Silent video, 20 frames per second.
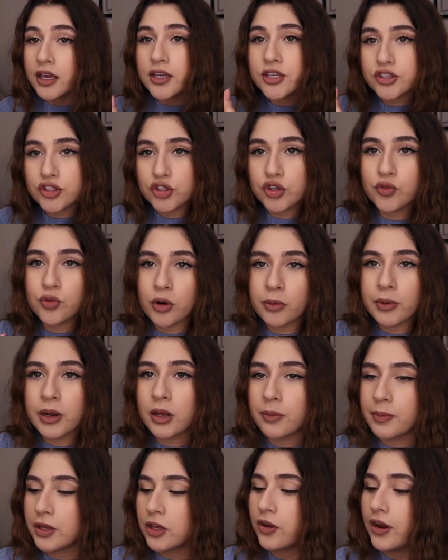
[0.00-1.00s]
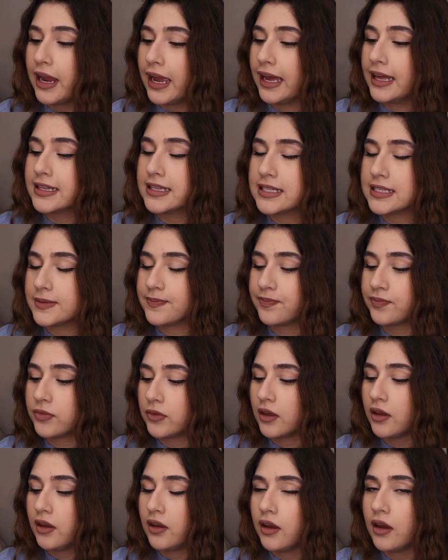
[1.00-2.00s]
So you warm it up in your hands,
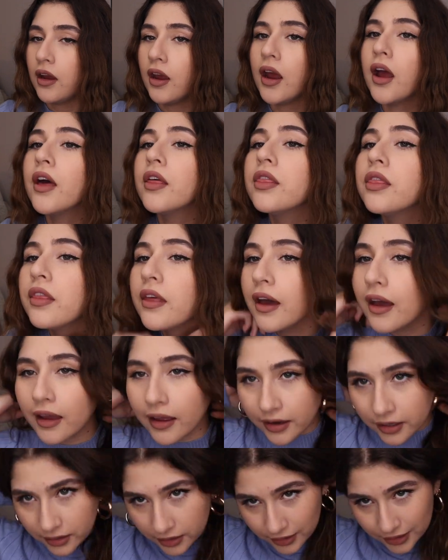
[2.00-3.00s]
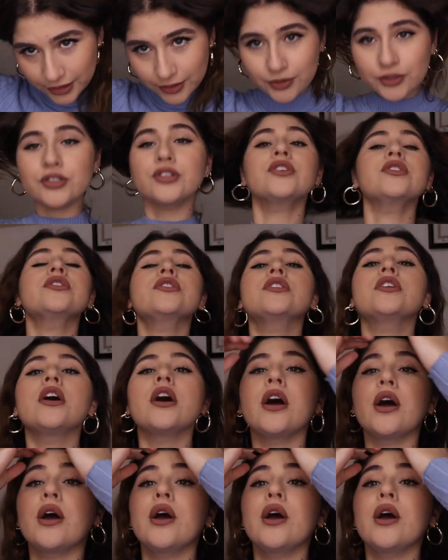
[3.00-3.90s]
and then you just